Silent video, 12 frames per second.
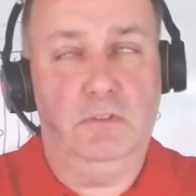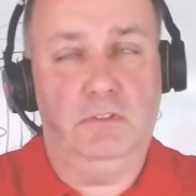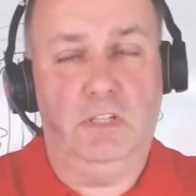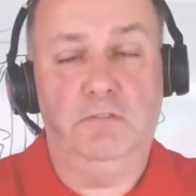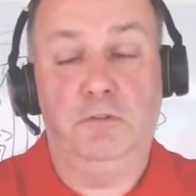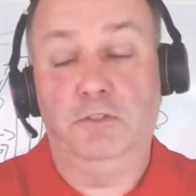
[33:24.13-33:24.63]

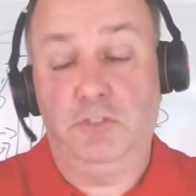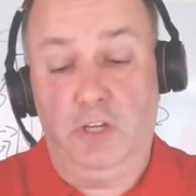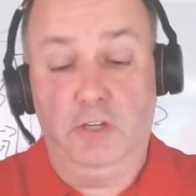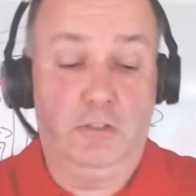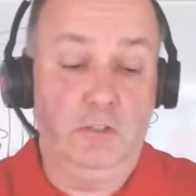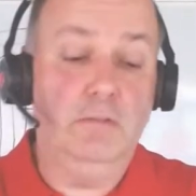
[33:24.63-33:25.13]
defrost
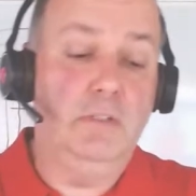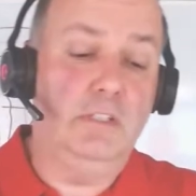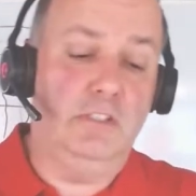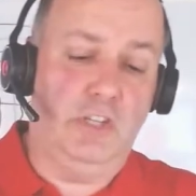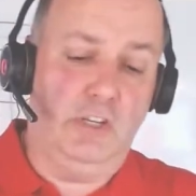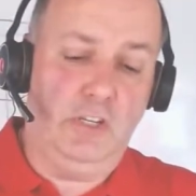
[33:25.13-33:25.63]
cycle,
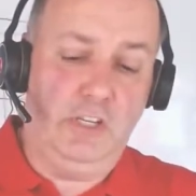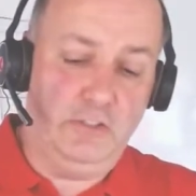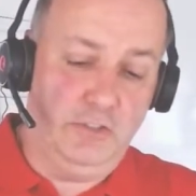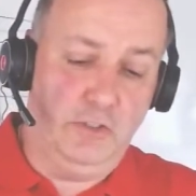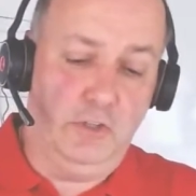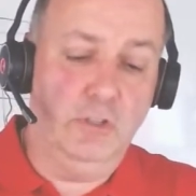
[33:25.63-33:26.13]
you turn your
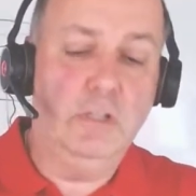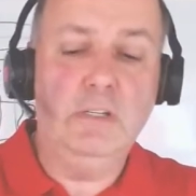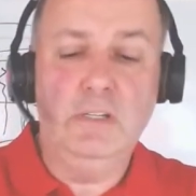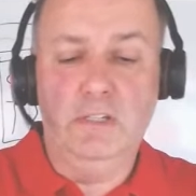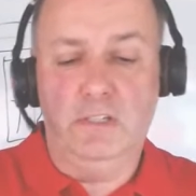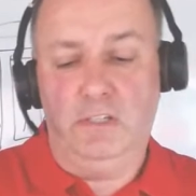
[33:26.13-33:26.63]
heaters on,
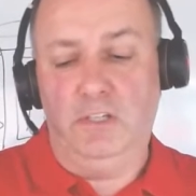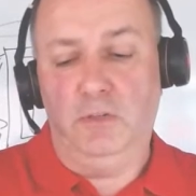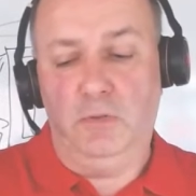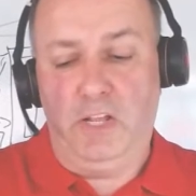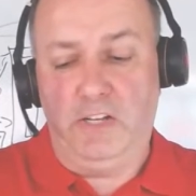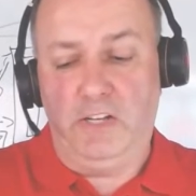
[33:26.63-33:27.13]

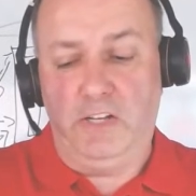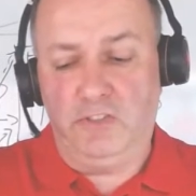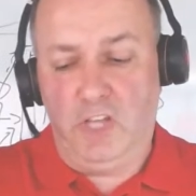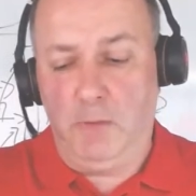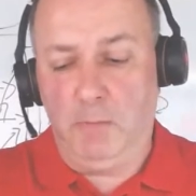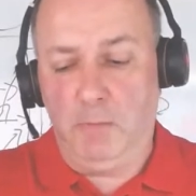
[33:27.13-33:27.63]
you then
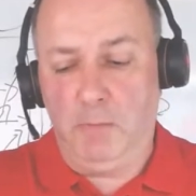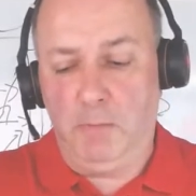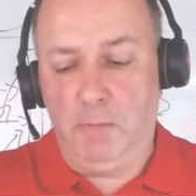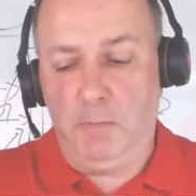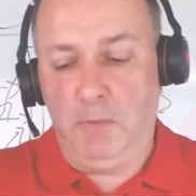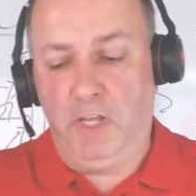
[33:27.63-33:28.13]
terminate your
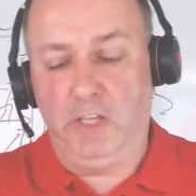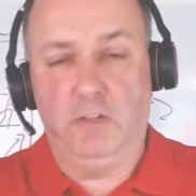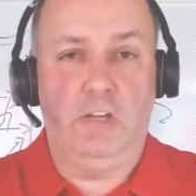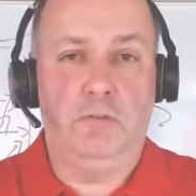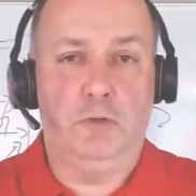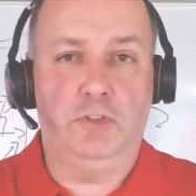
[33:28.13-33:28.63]
defrost
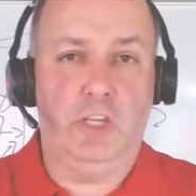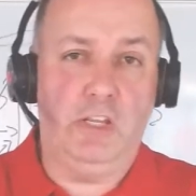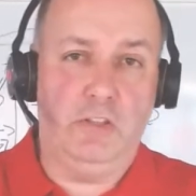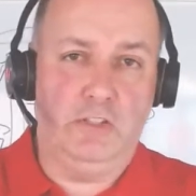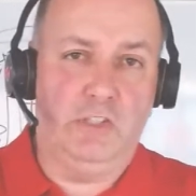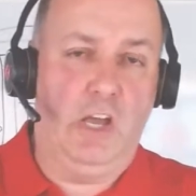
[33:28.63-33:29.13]
either
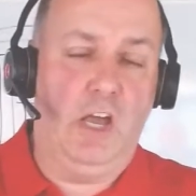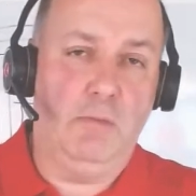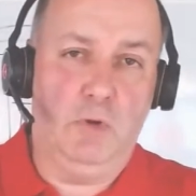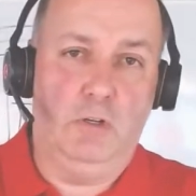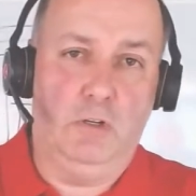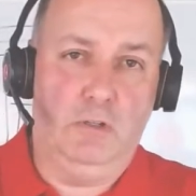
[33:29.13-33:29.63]
time or
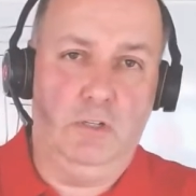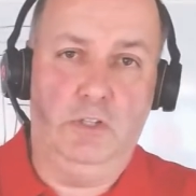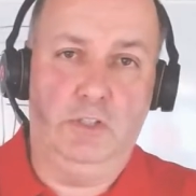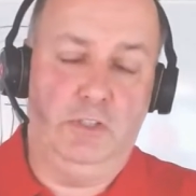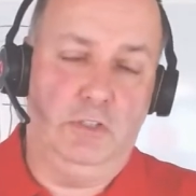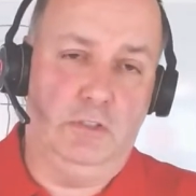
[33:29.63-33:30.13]
on
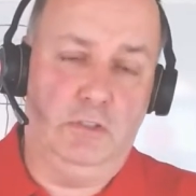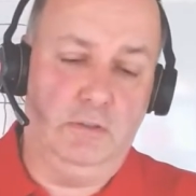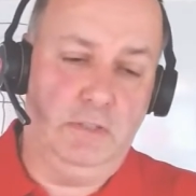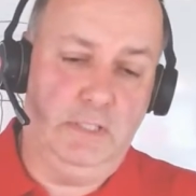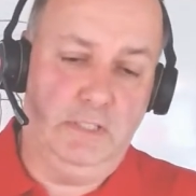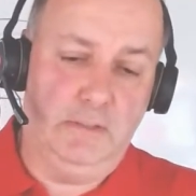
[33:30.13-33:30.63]
your
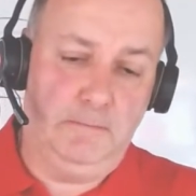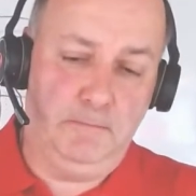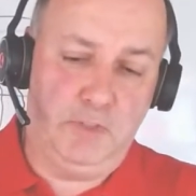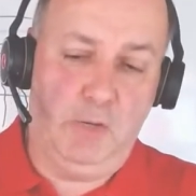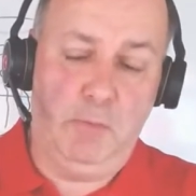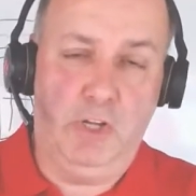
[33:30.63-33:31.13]

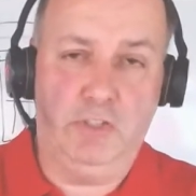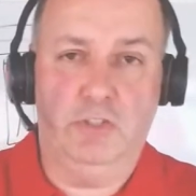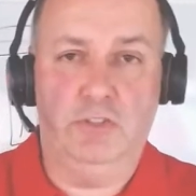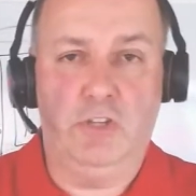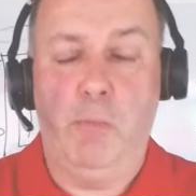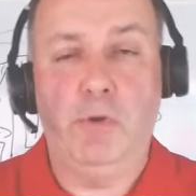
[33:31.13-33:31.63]
termination
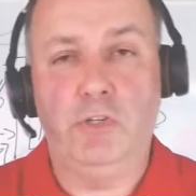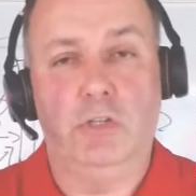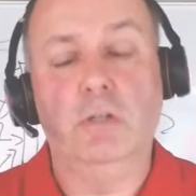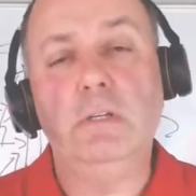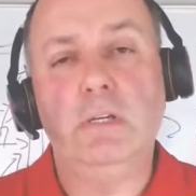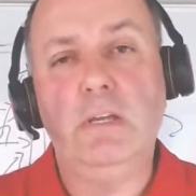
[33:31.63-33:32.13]
temperature,
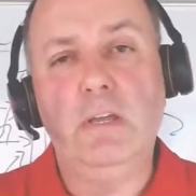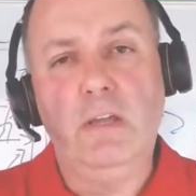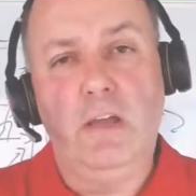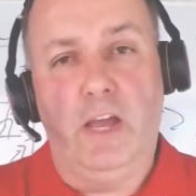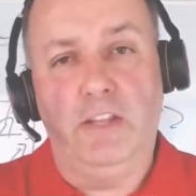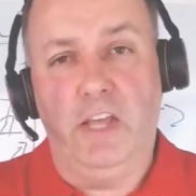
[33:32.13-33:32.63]
and
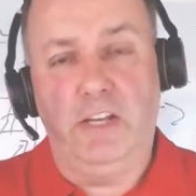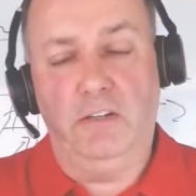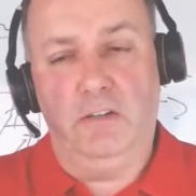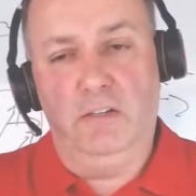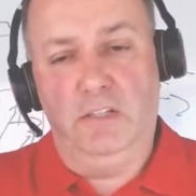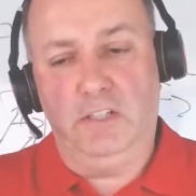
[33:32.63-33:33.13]
then
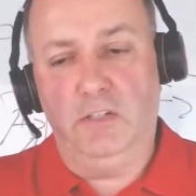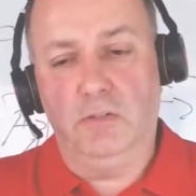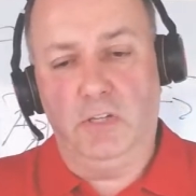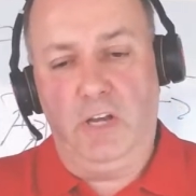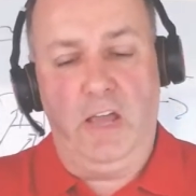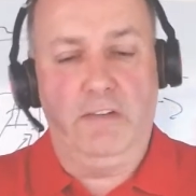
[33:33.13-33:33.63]
you can
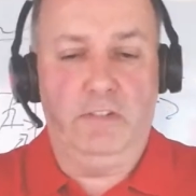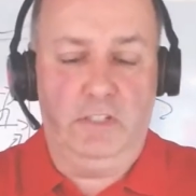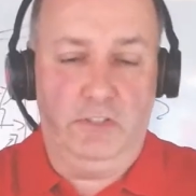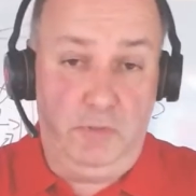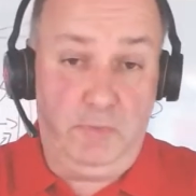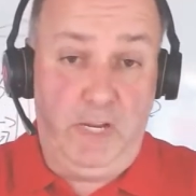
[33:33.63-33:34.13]
have a
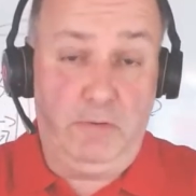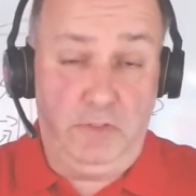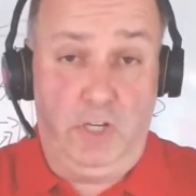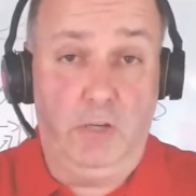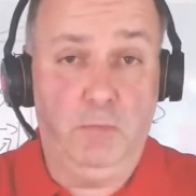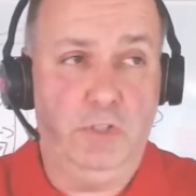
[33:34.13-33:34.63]
drip down
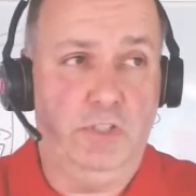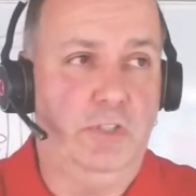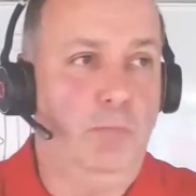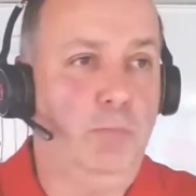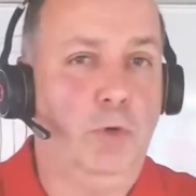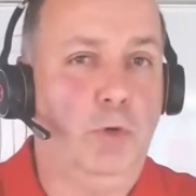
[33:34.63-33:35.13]
time, which
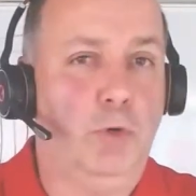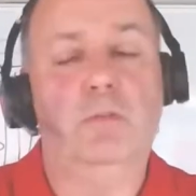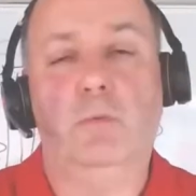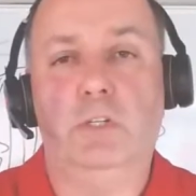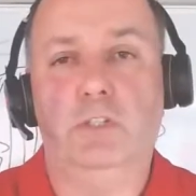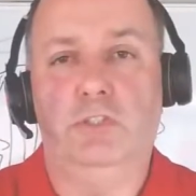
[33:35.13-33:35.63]
is
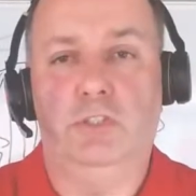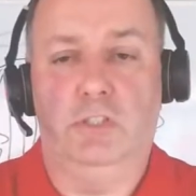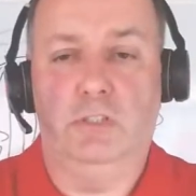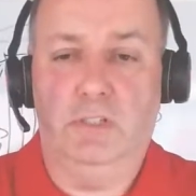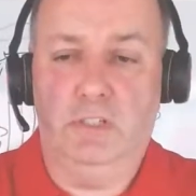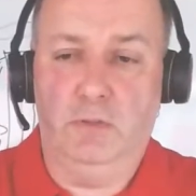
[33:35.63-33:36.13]
important, which
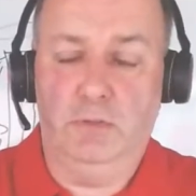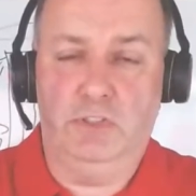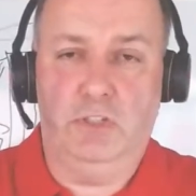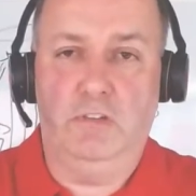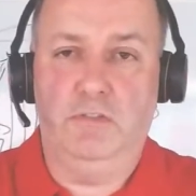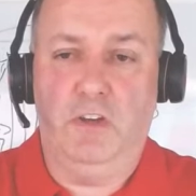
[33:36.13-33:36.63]
I'd
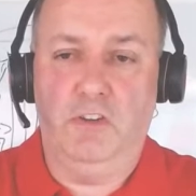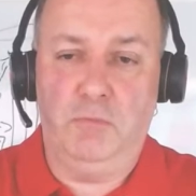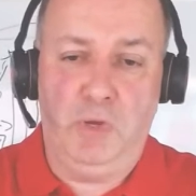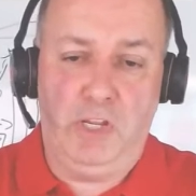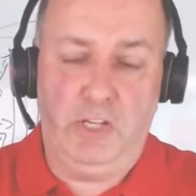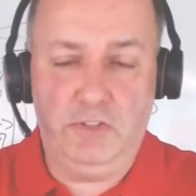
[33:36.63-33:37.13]
always say
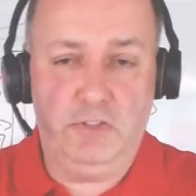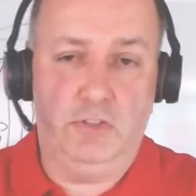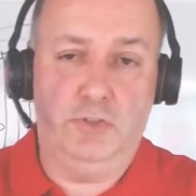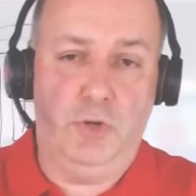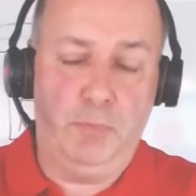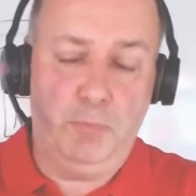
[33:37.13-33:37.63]
5 minutes
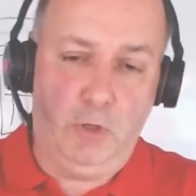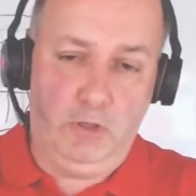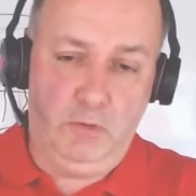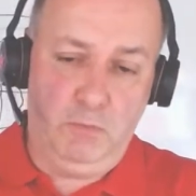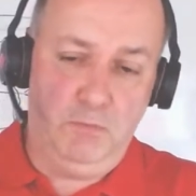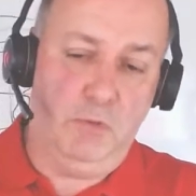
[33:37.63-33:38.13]
to drip
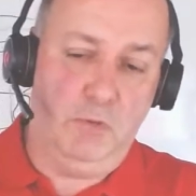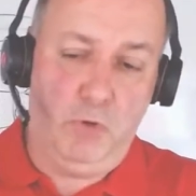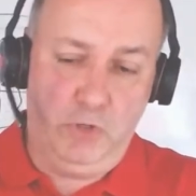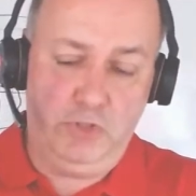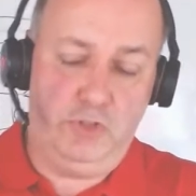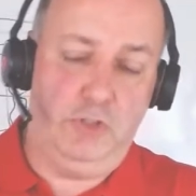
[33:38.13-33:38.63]
all the
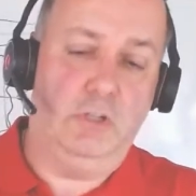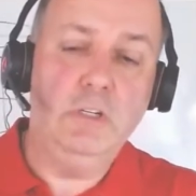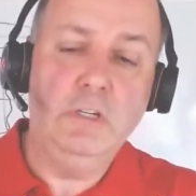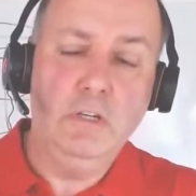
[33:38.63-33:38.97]
moisture